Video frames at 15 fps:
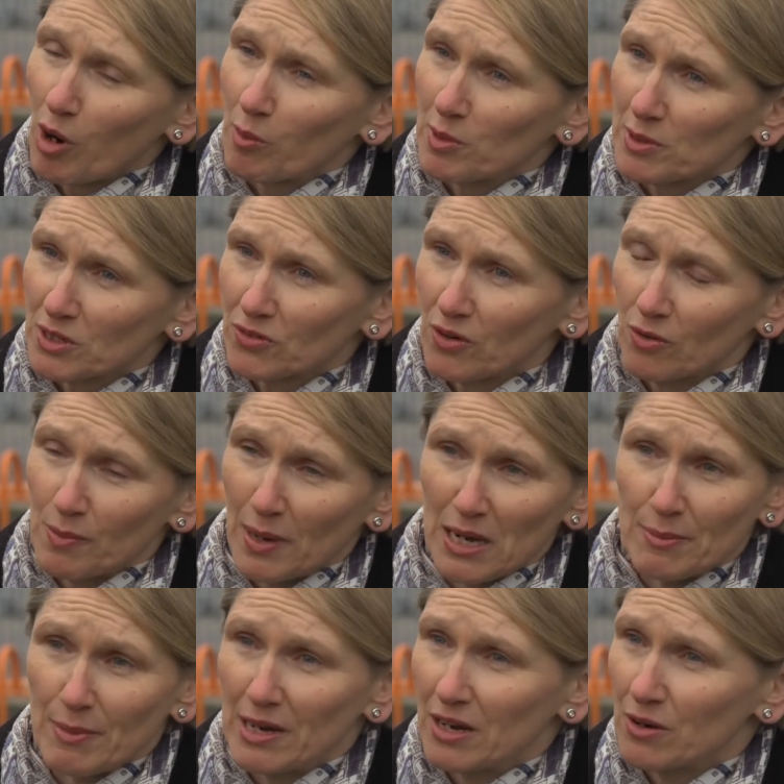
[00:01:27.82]
problems for
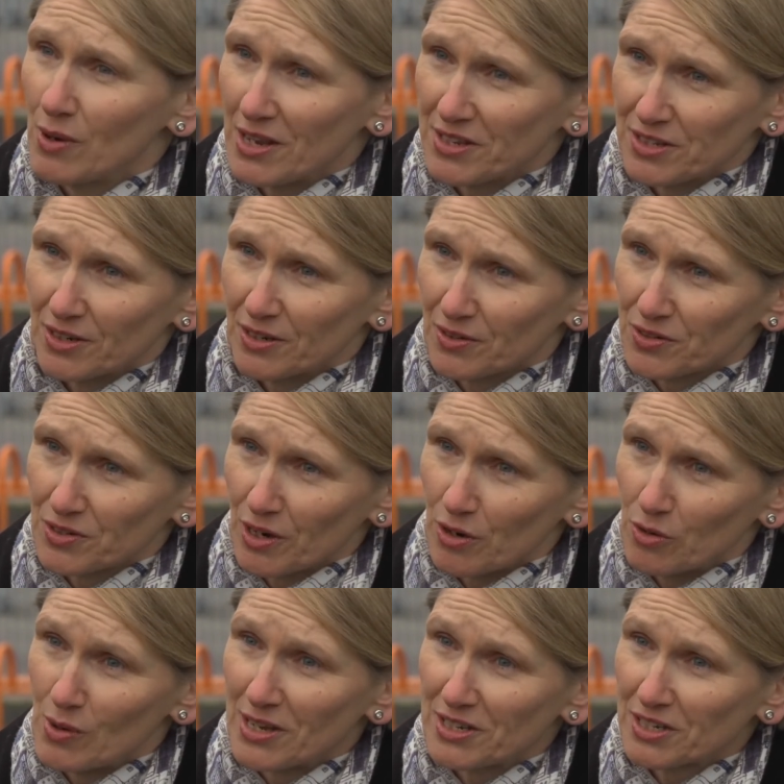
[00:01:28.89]
many, many residents.
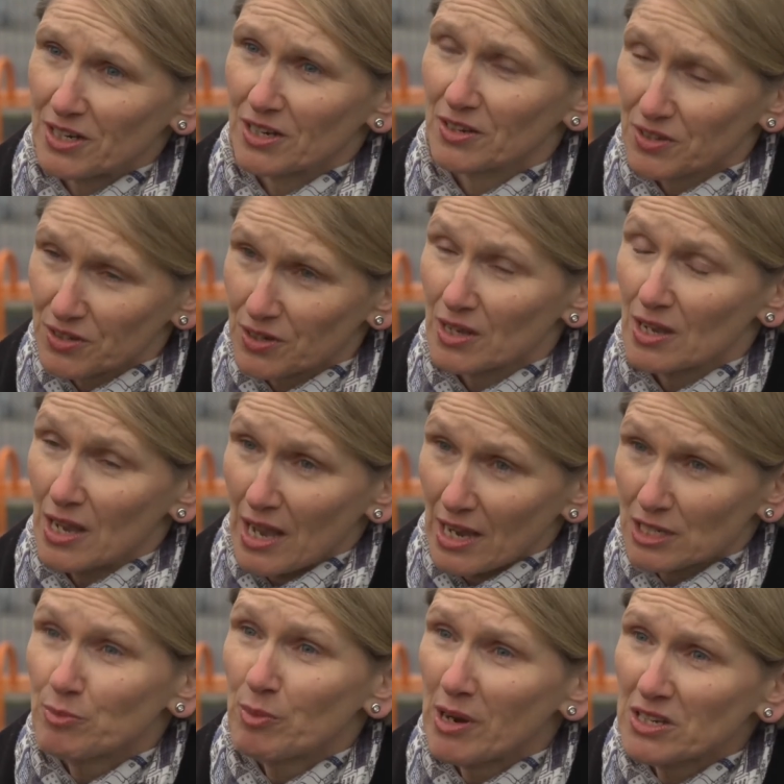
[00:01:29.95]
So residents
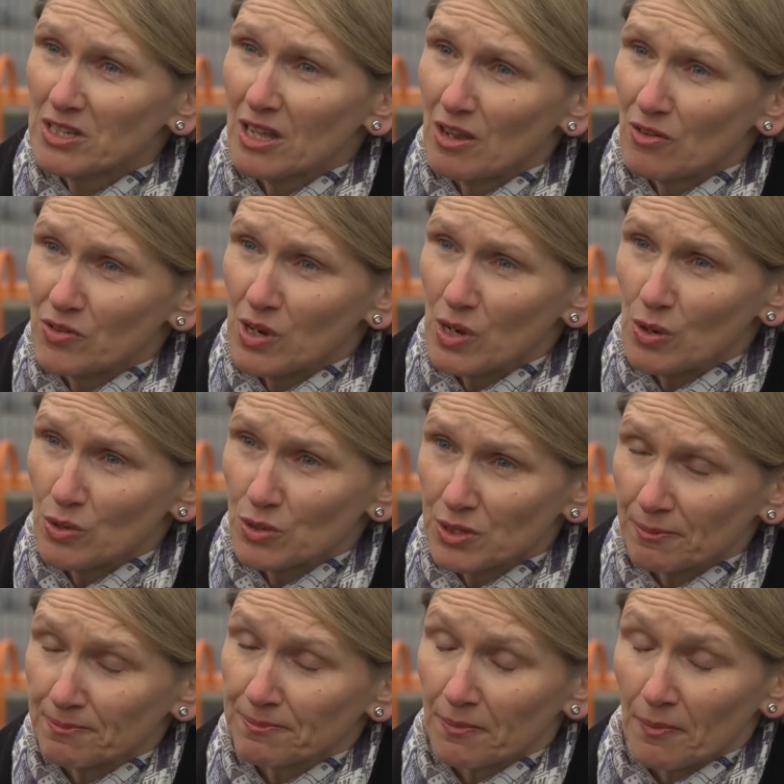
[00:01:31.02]
express their
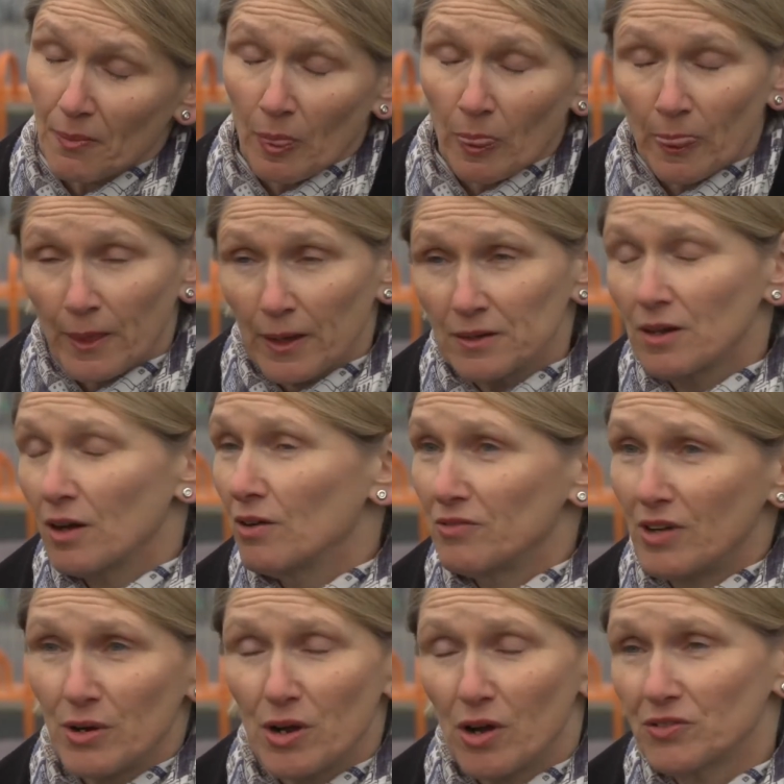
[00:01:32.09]
views, and
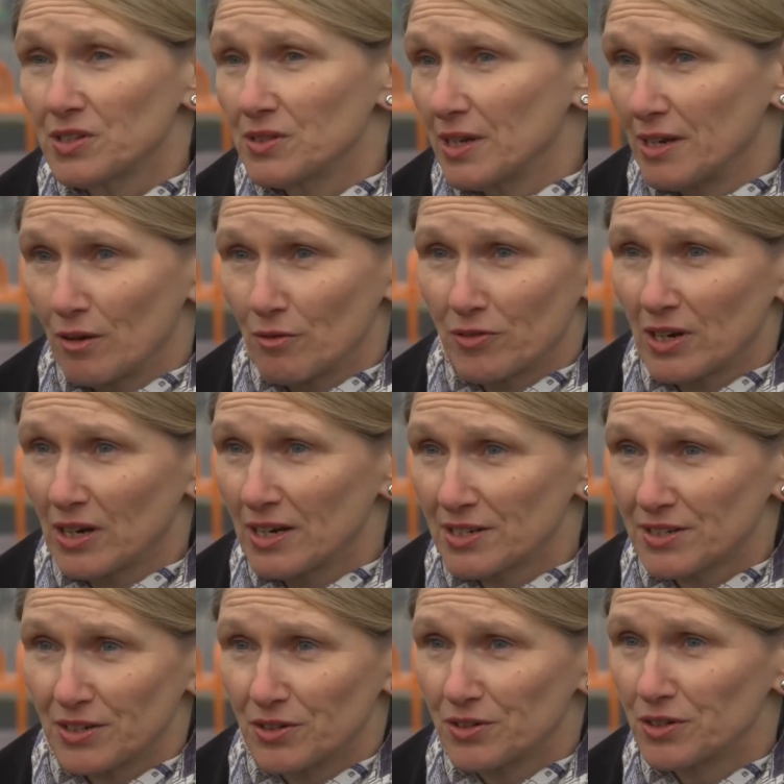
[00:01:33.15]
very often they don't feel
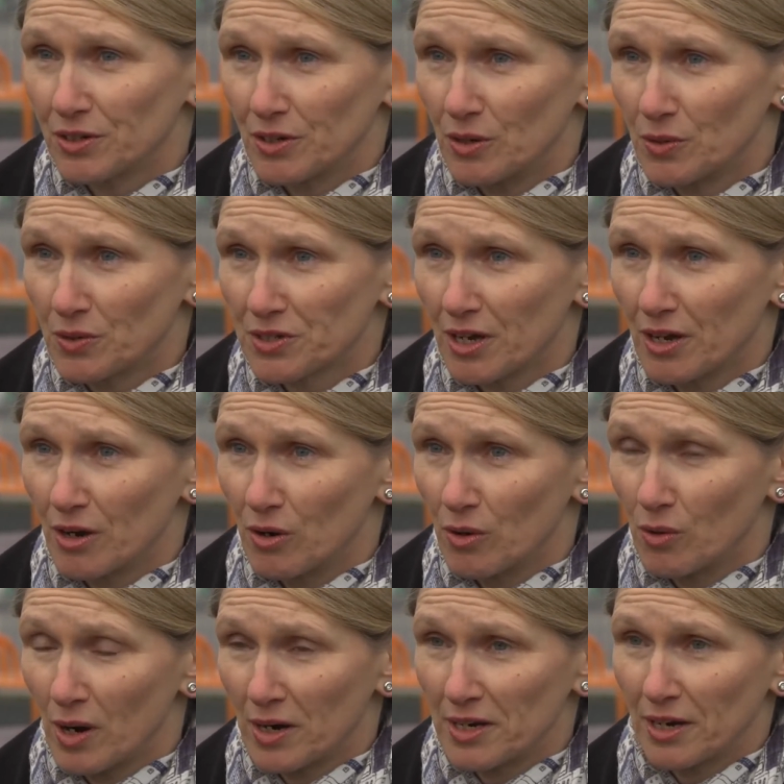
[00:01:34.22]
listened to.
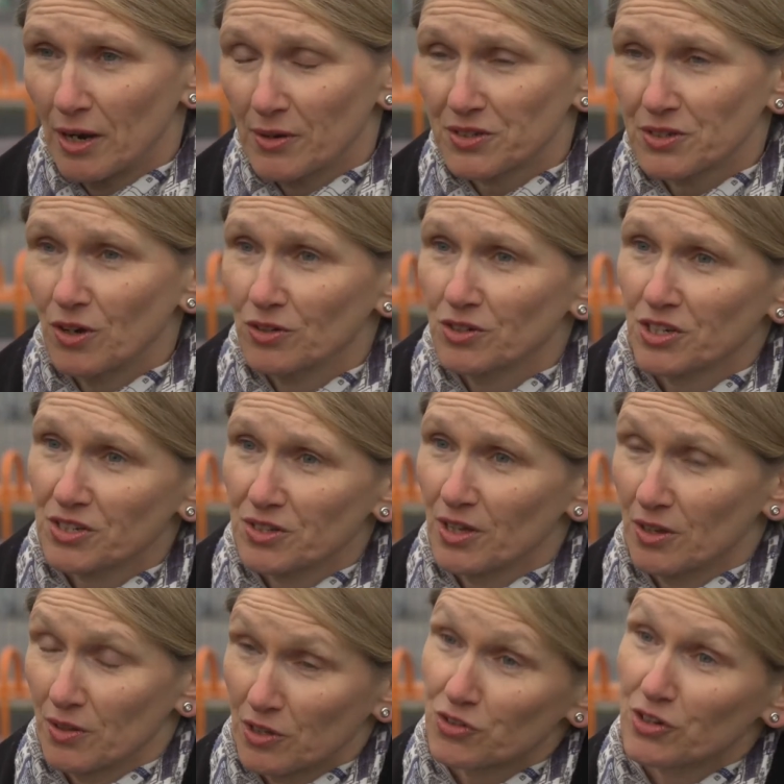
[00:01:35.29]
So, you know, it's not just
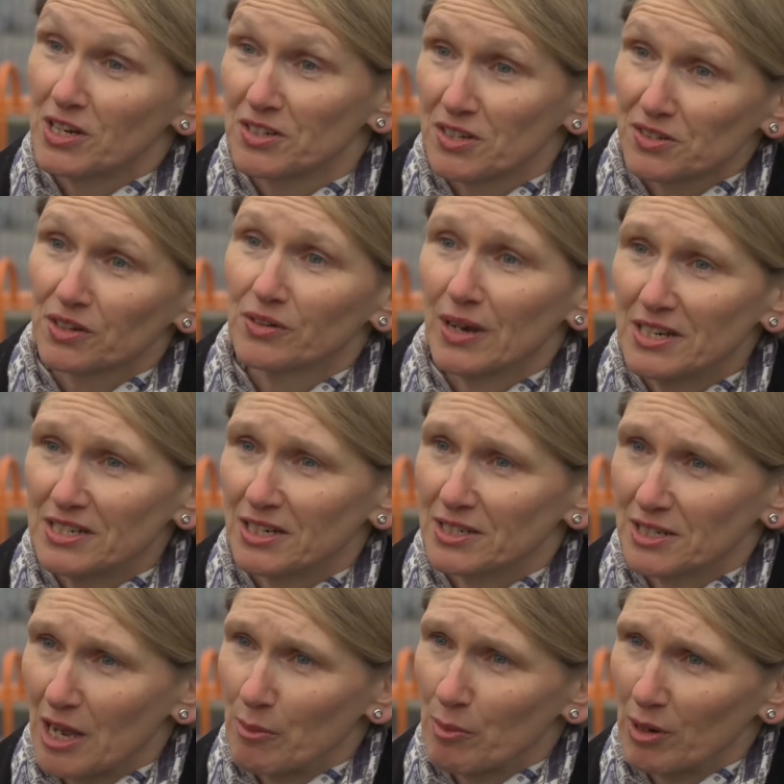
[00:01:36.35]
the trees is a great
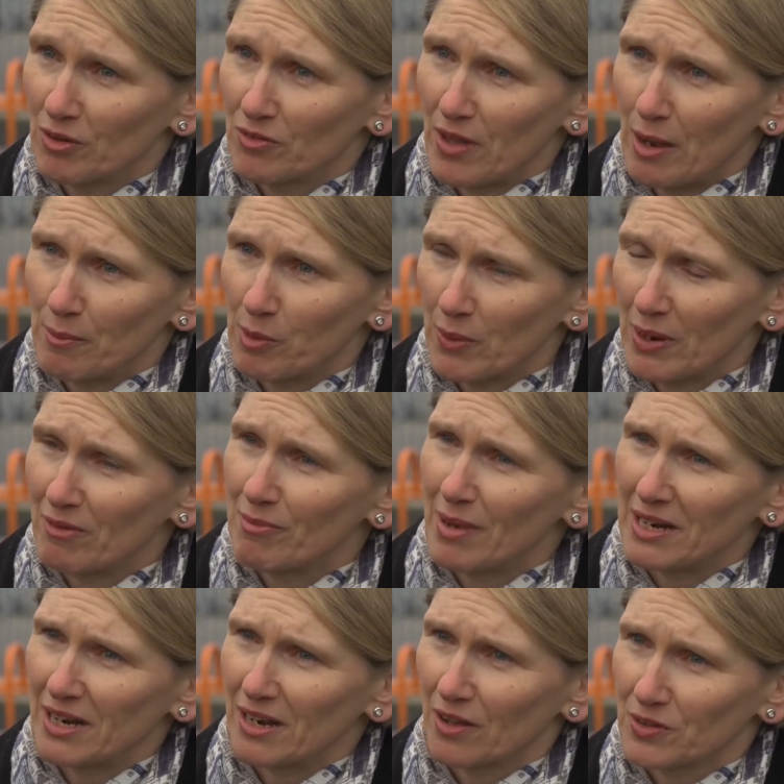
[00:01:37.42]
example of that, but we have
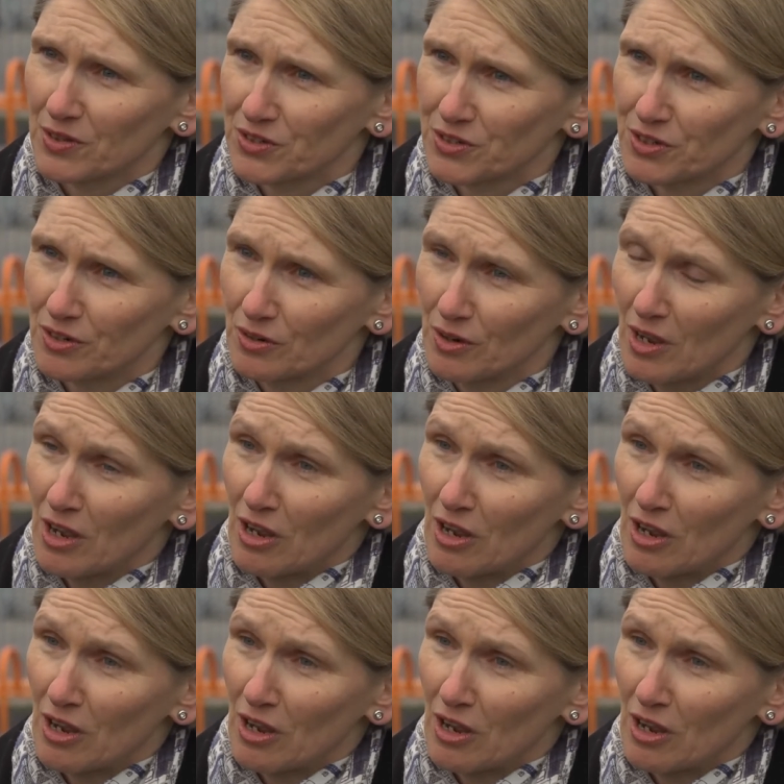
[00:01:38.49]
many others too.